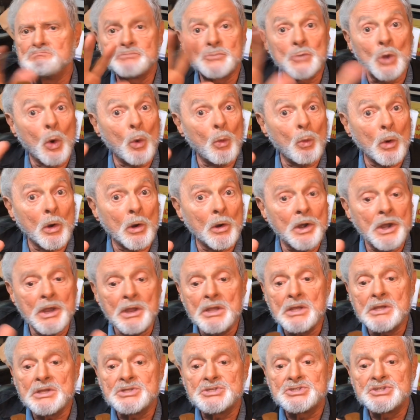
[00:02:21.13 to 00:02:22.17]
don't worry,
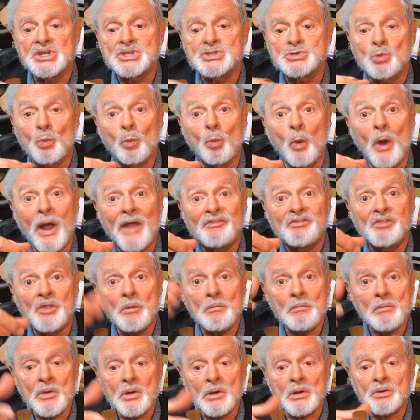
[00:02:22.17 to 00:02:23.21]
just wet
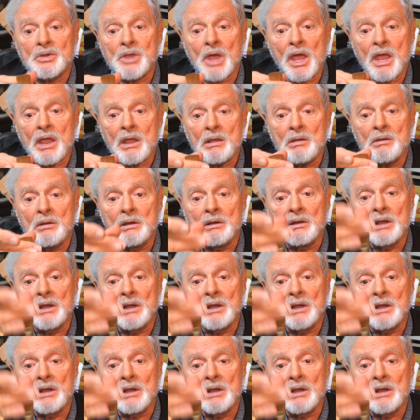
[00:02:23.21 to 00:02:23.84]
them, okay,